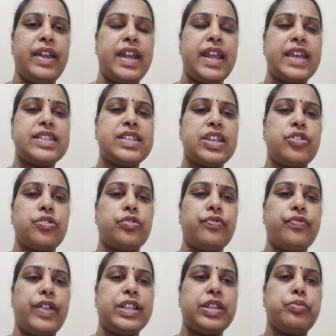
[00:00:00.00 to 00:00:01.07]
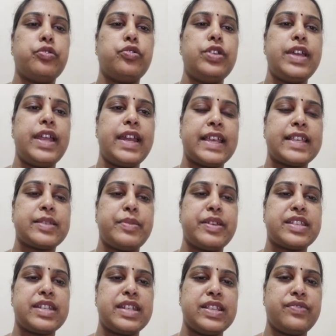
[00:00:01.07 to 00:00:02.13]
when the Boolean
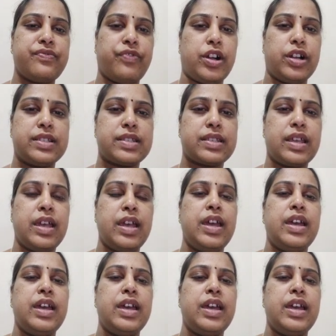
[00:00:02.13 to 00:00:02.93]
expression is false.